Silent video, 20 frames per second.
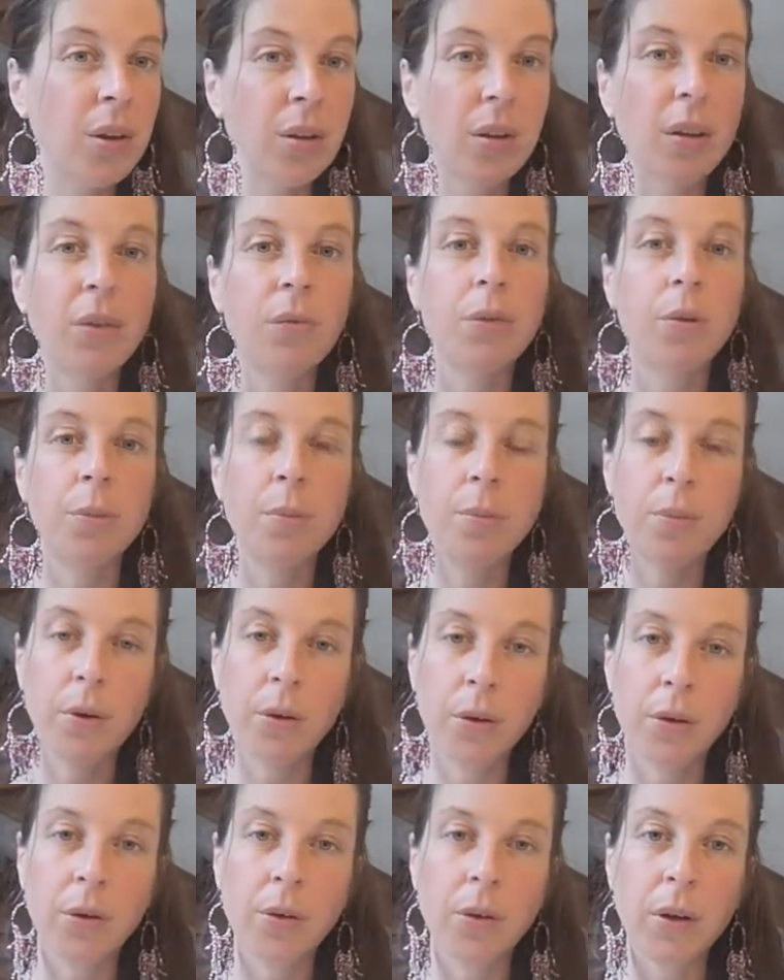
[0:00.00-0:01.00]

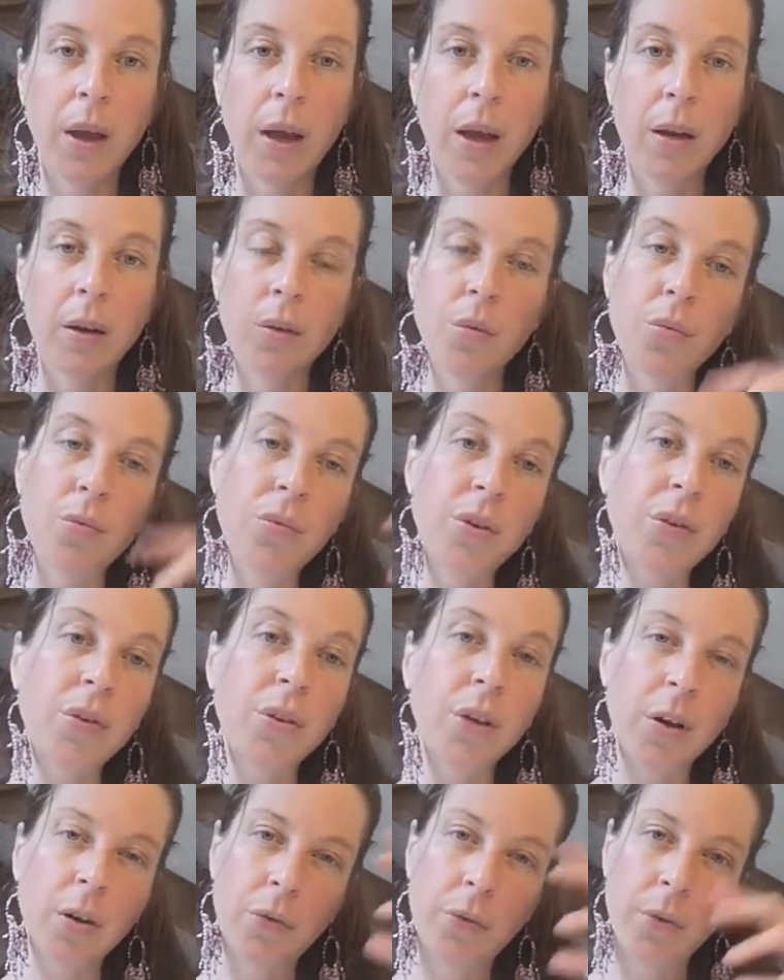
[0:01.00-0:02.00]
development and
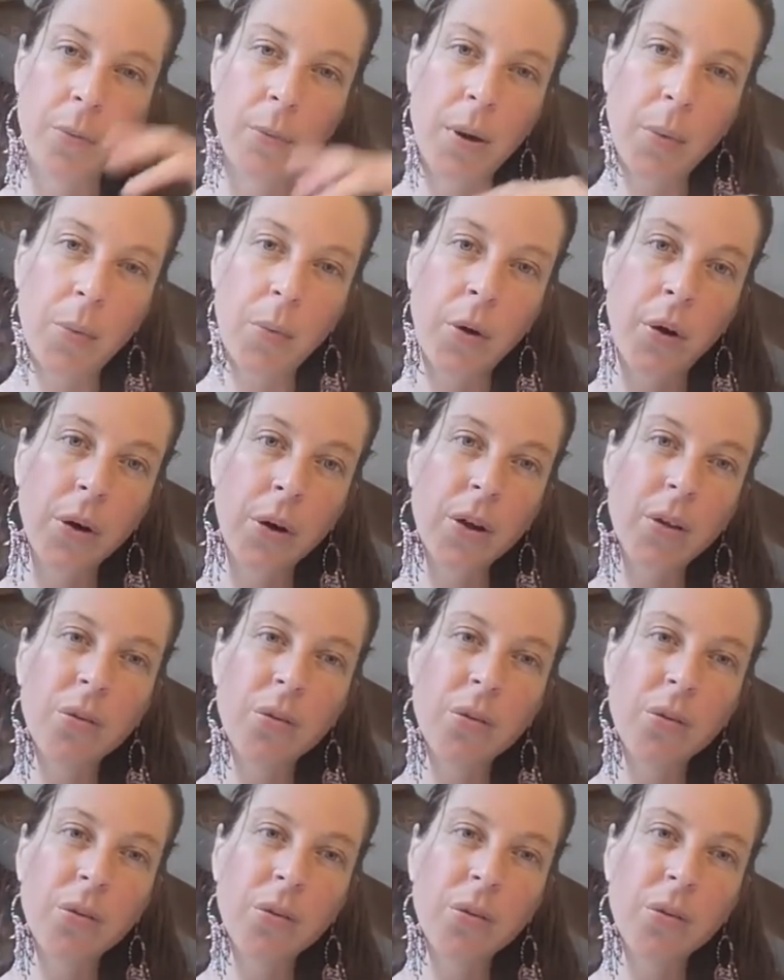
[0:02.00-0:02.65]
research for my work.